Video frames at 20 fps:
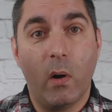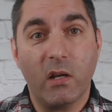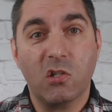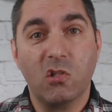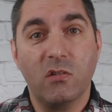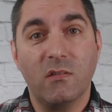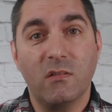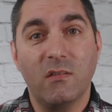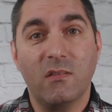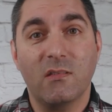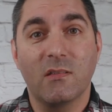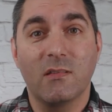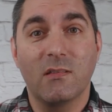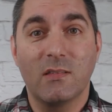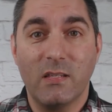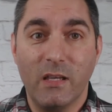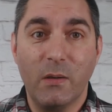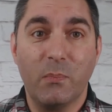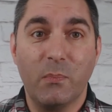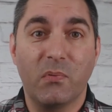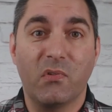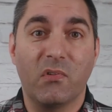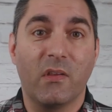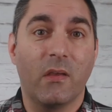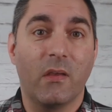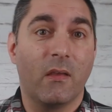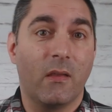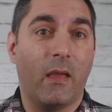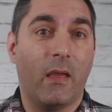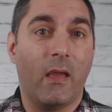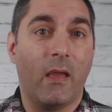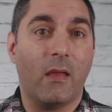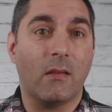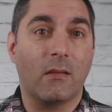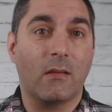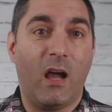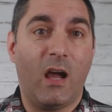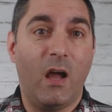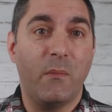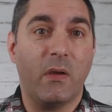questions, tips,
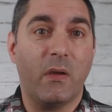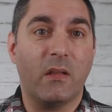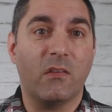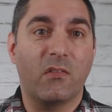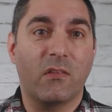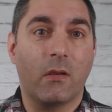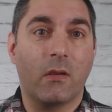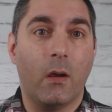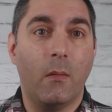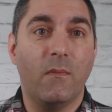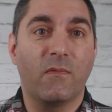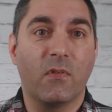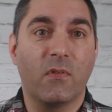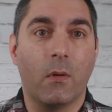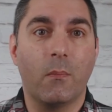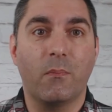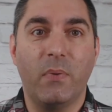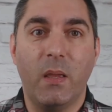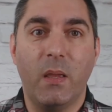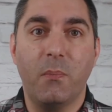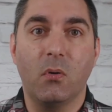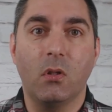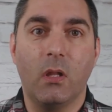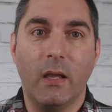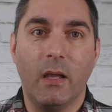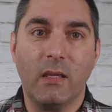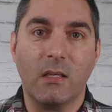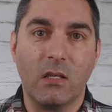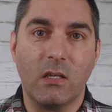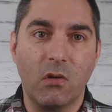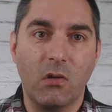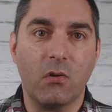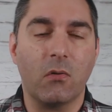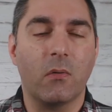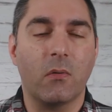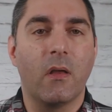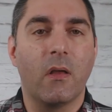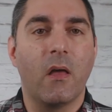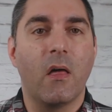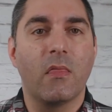and comments come from people like you,
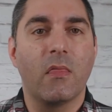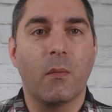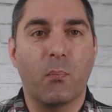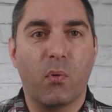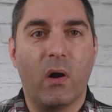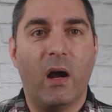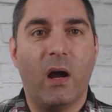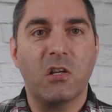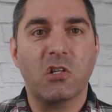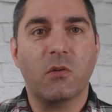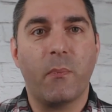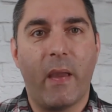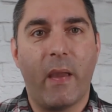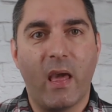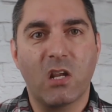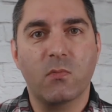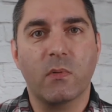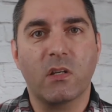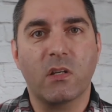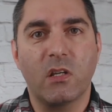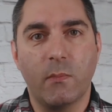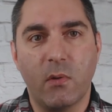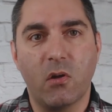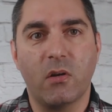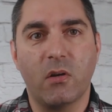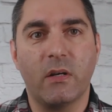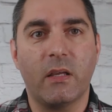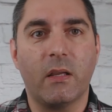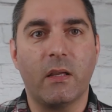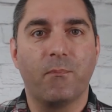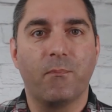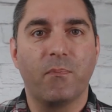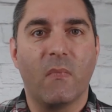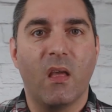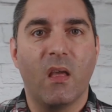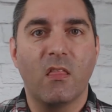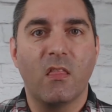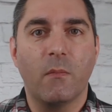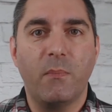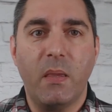the project management community,
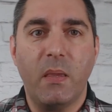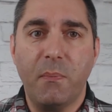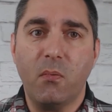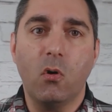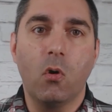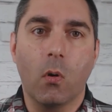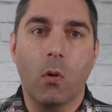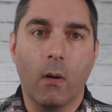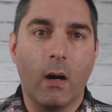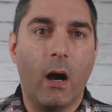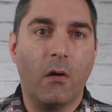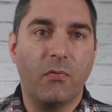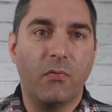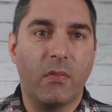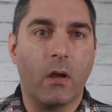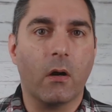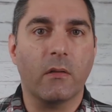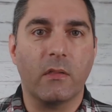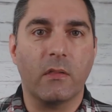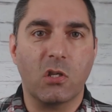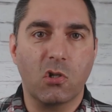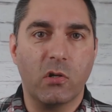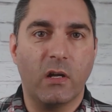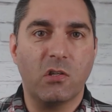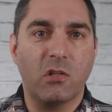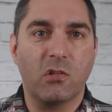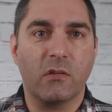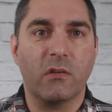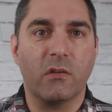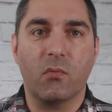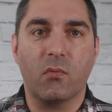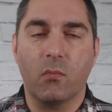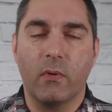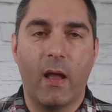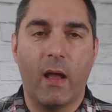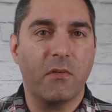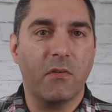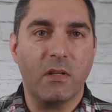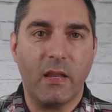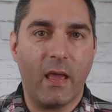the people who are out there in the trenches
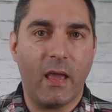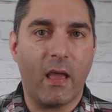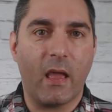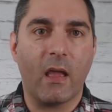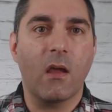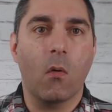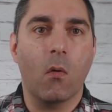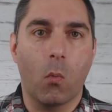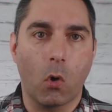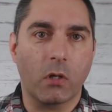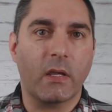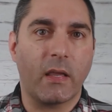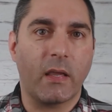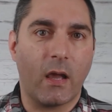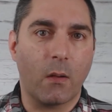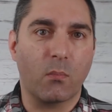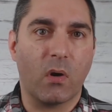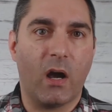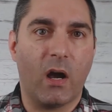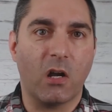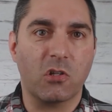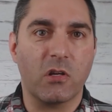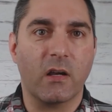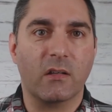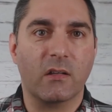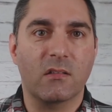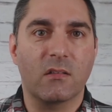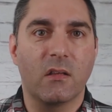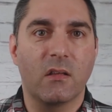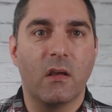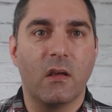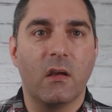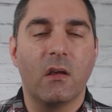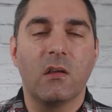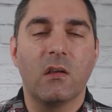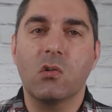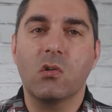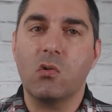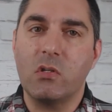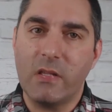every day working on projects.
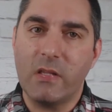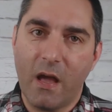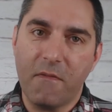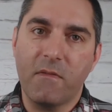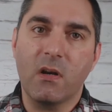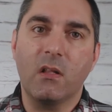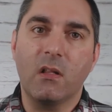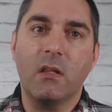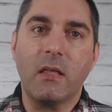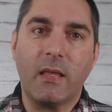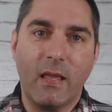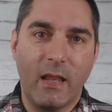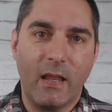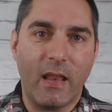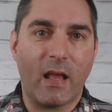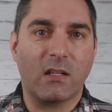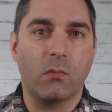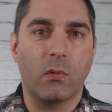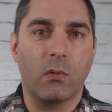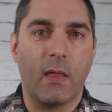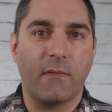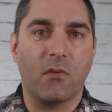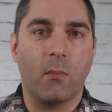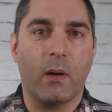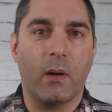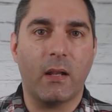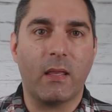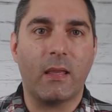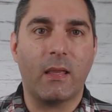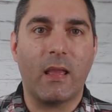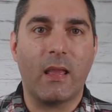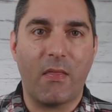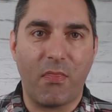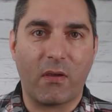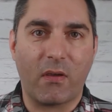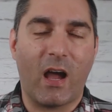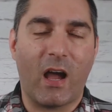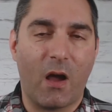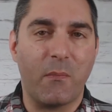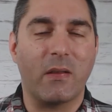So definitely connect with everybody in
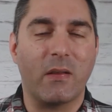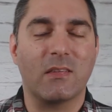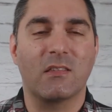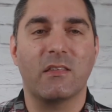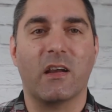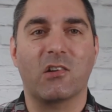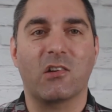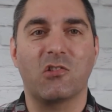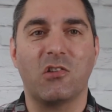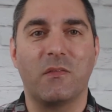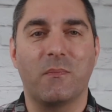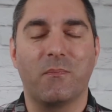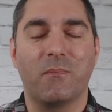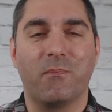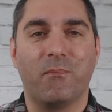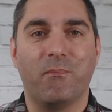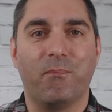the comments section.